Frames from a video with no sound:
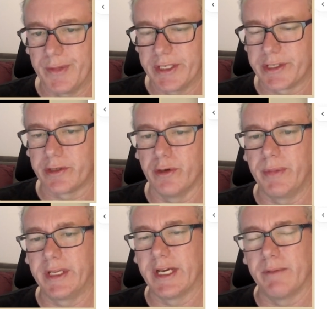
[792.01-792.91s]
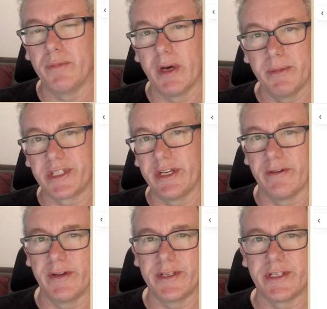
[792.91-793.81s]
This could be done by
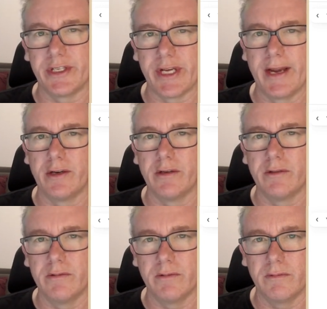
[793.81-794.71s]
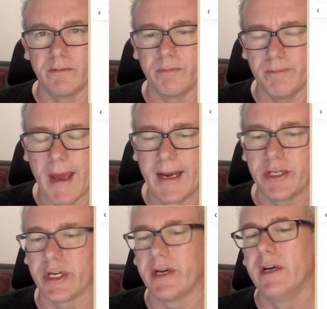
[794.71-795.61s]
myself as the channel
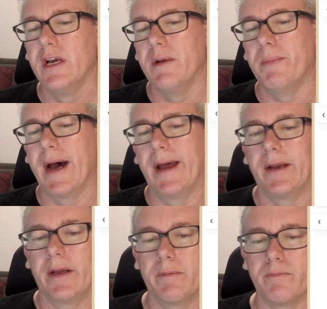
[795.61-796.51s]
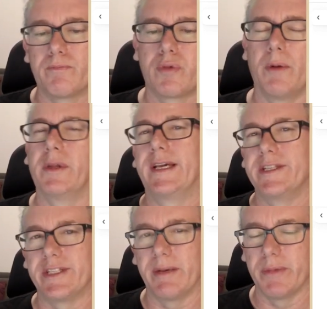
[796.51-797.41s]
manager, but it probably
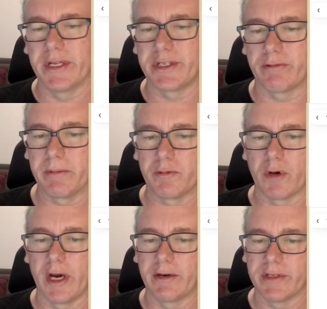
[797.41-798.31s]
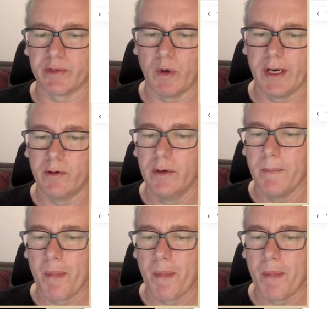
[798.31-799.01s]
is done by the scriptwriter as well.